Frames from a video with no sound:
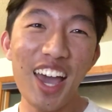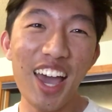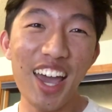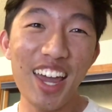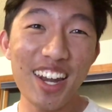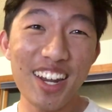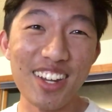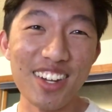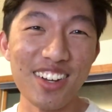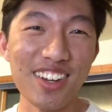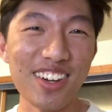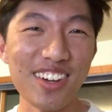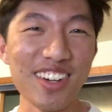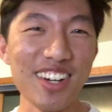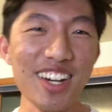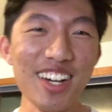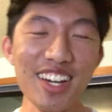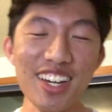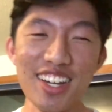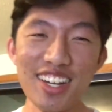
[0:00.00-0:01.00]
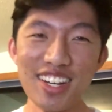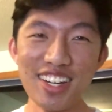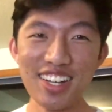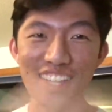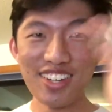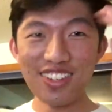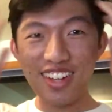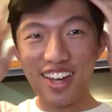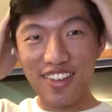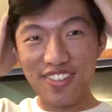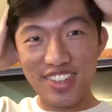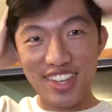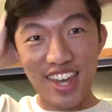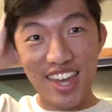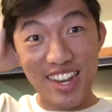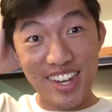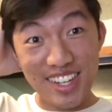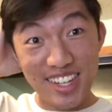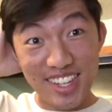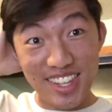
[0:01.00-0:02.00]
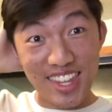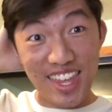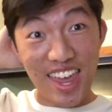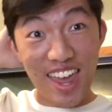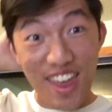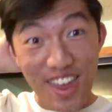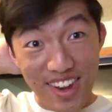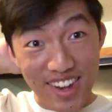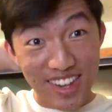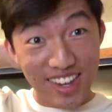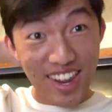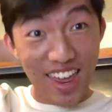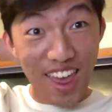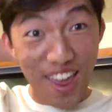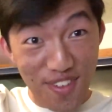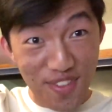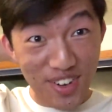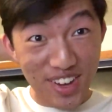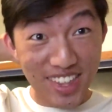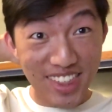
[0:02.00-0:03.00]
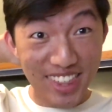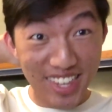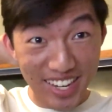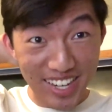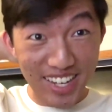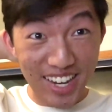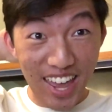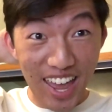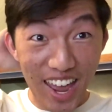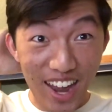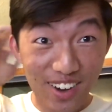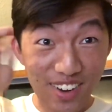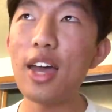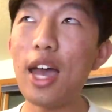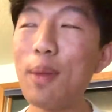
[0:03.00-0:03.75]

I don't know. Okay, we'll have to edit edit everything out.